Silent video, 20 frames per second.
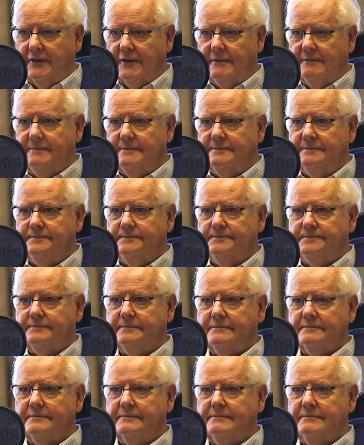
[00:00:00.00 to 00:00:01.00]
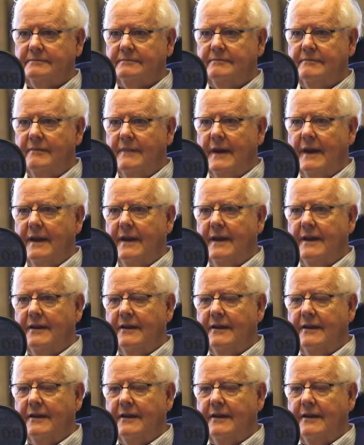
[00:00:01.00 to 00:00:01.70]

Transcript: Mm-hmm.